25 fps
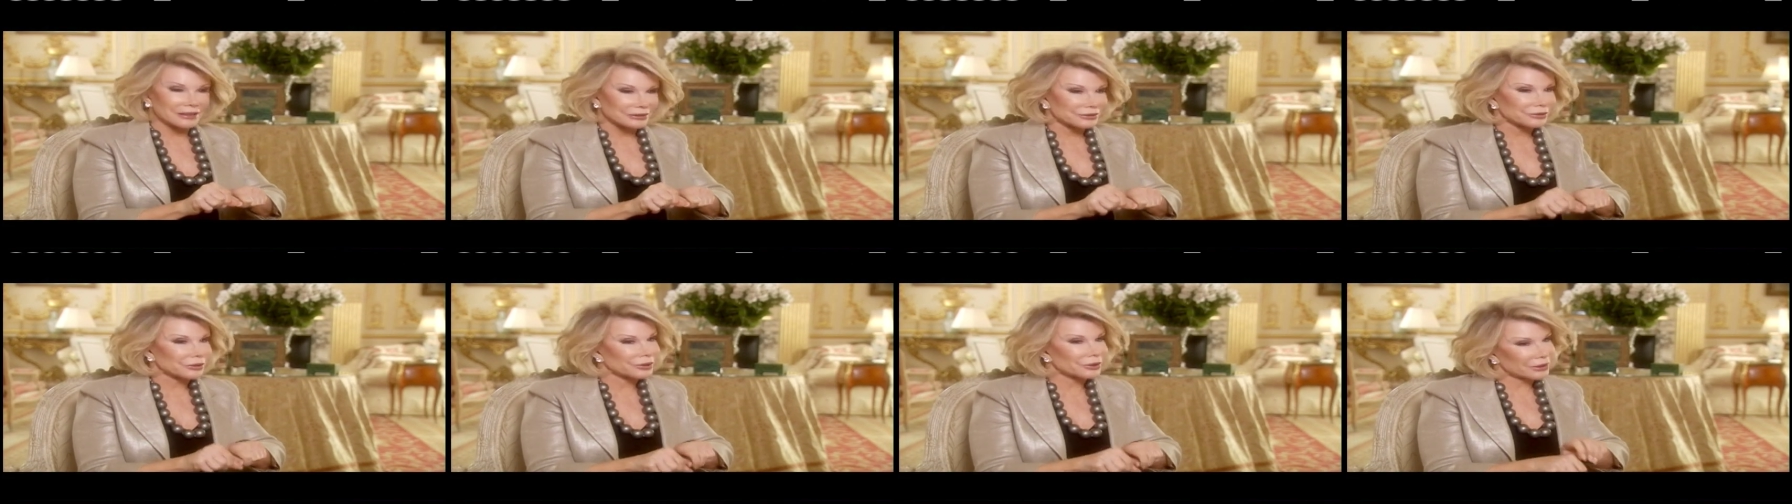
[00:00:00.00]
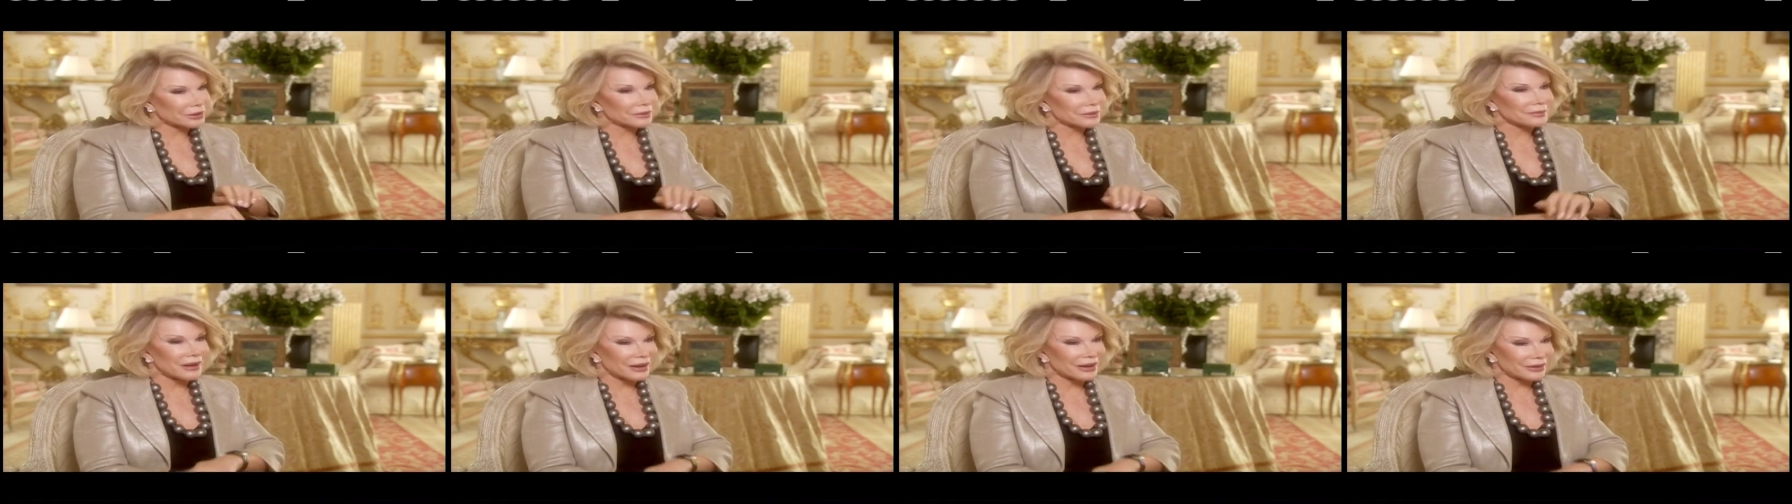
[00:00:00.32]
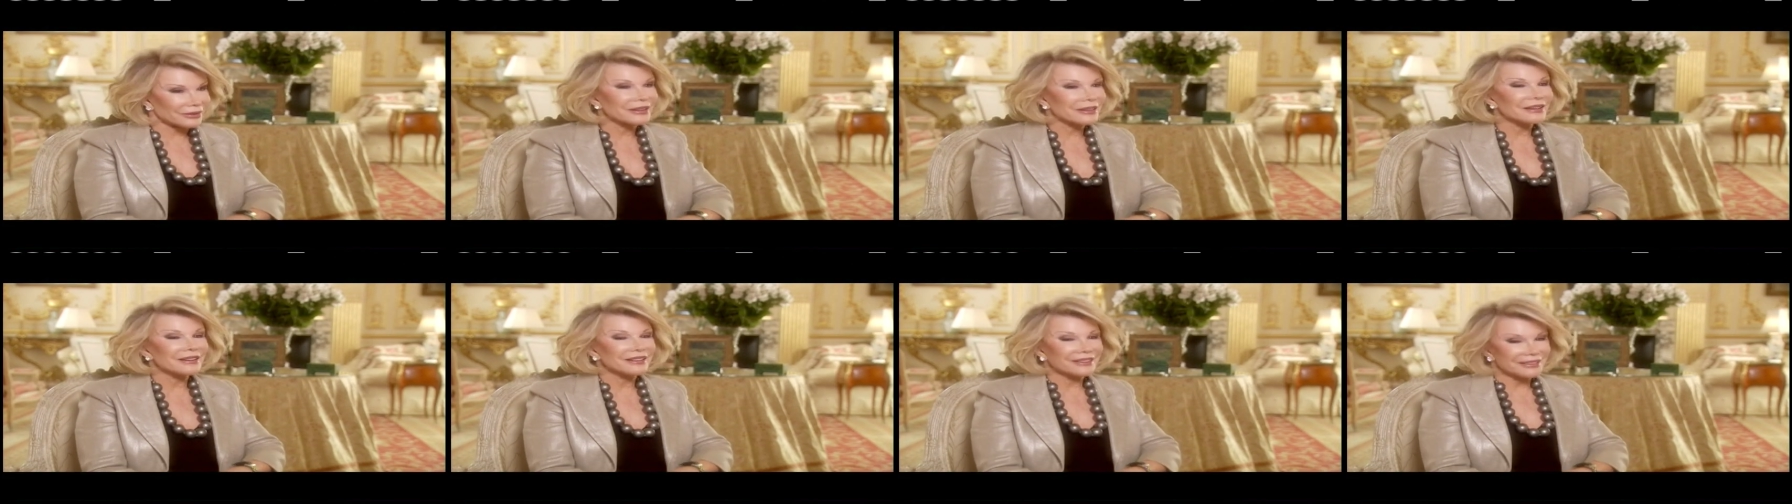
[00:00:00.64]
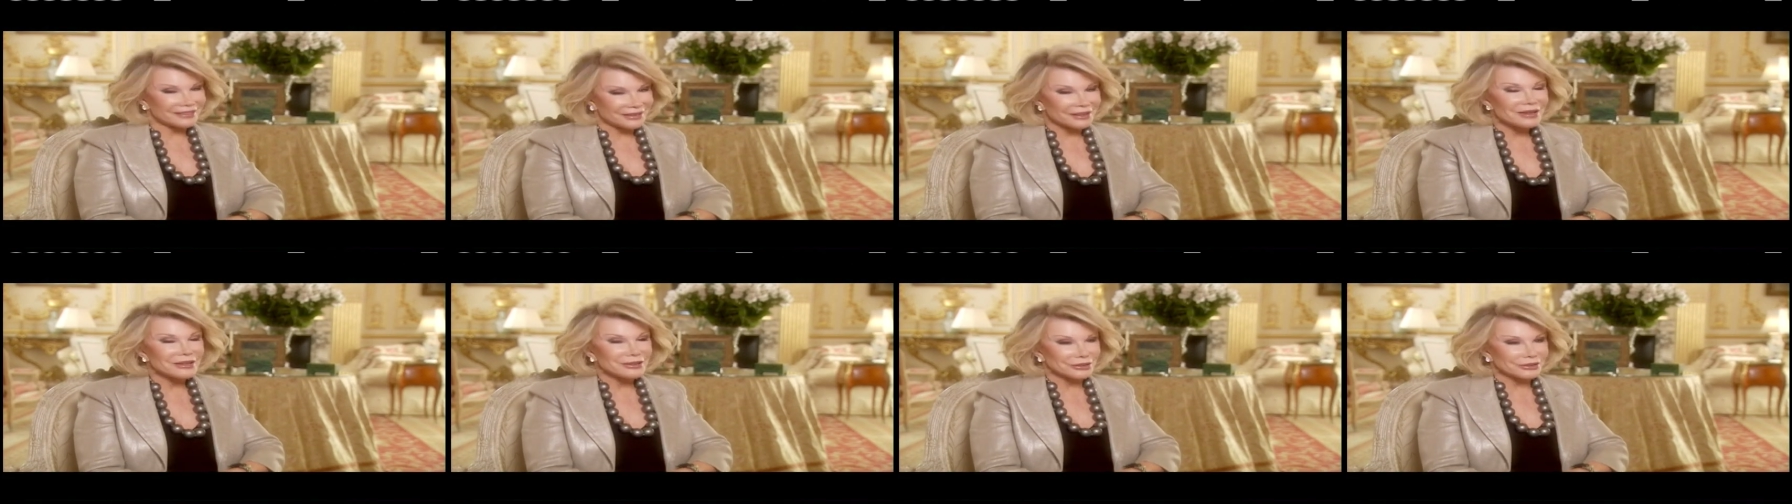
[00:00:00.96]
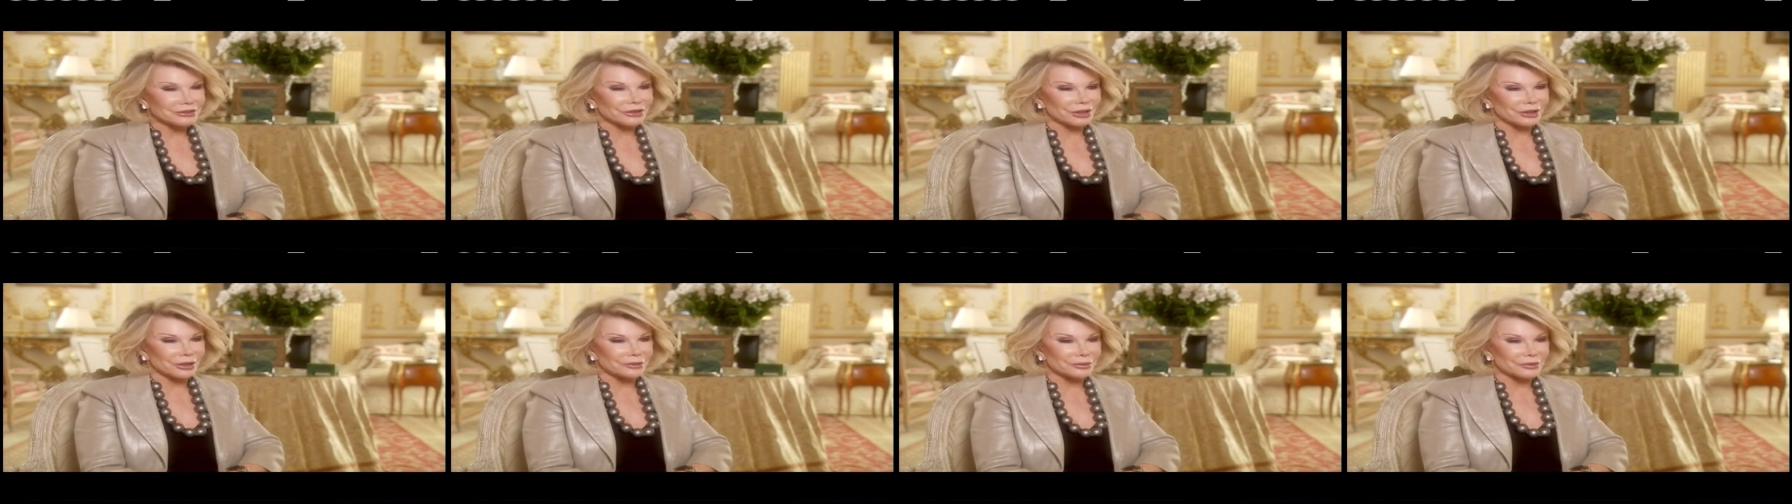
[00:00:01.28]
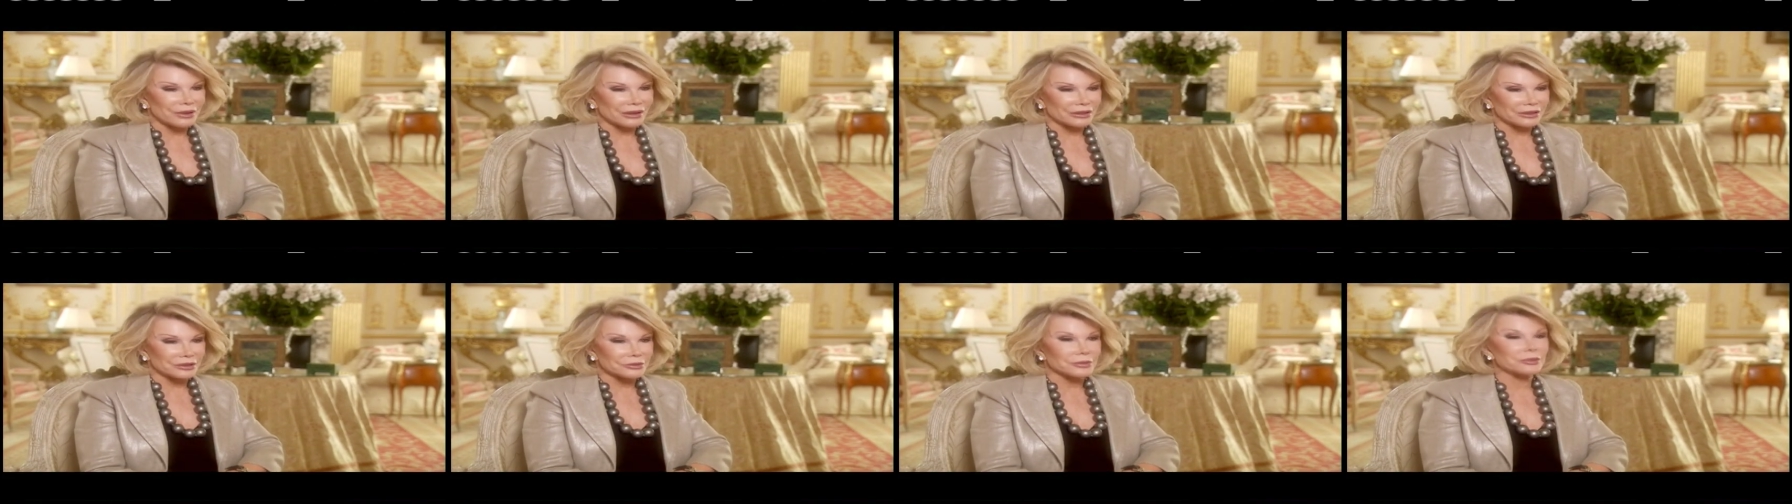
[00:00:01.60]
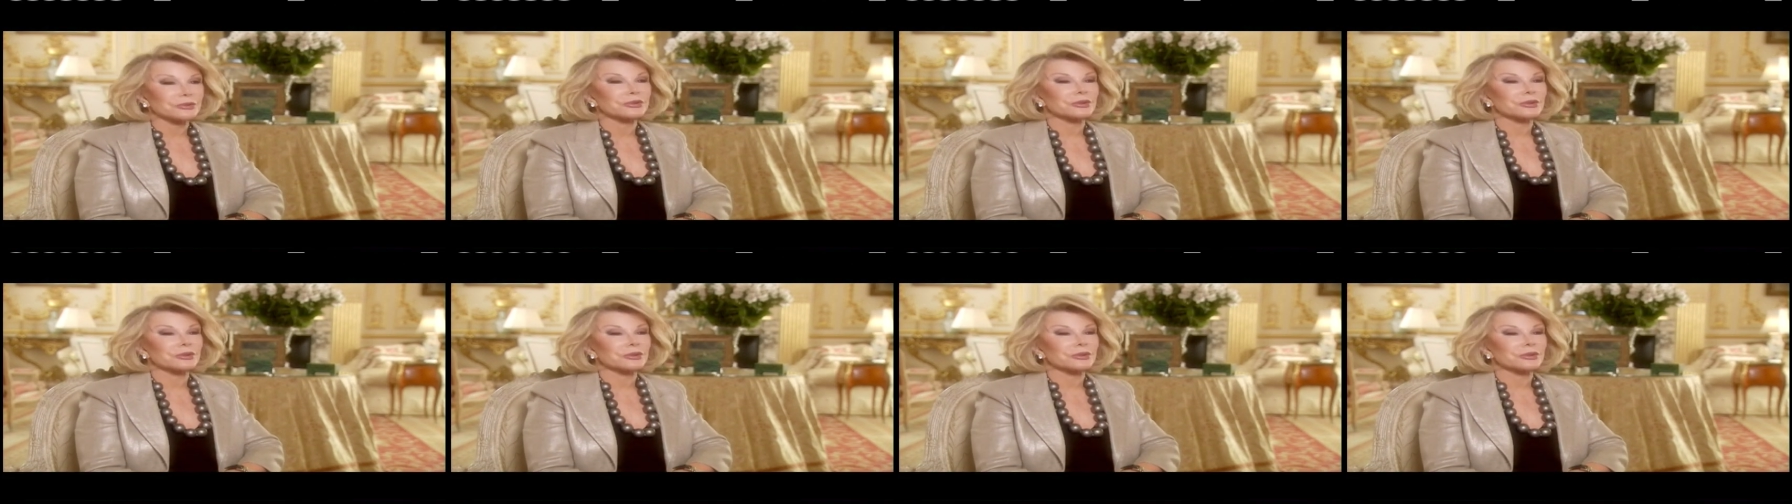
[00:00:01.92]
here talking about Don Rickles.